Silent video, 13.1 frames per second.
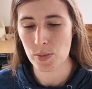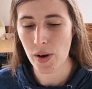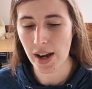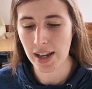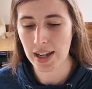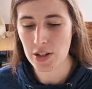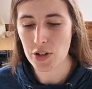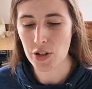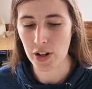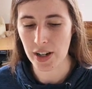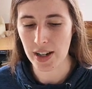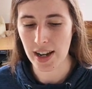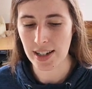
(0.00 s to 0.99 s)
it's what I
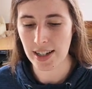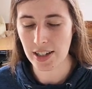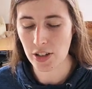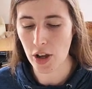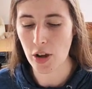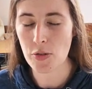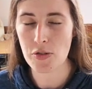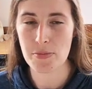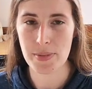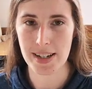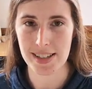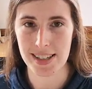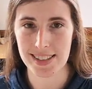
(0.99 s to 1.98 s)
enjoy and I know from
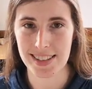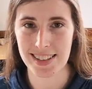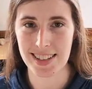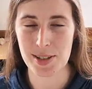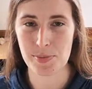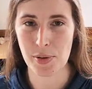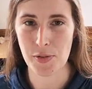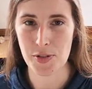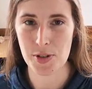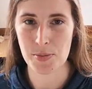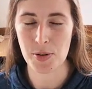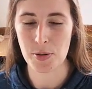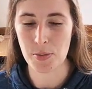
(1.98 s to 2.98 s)
backtesting that it's
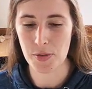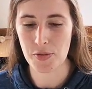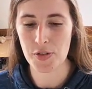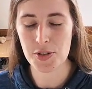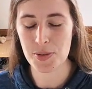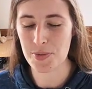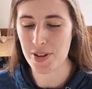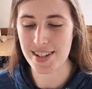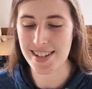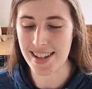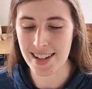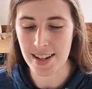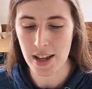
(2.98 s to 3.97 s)
profitable but for some
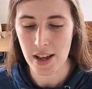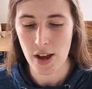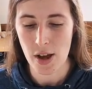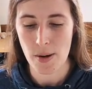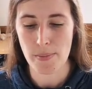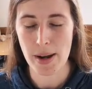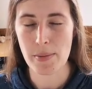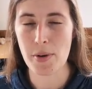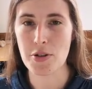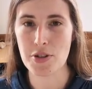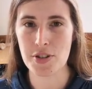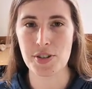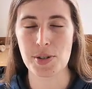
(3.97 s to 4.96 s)
reason my
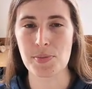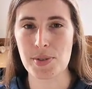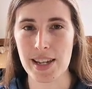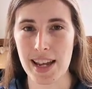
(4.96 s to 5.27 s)
emotions seem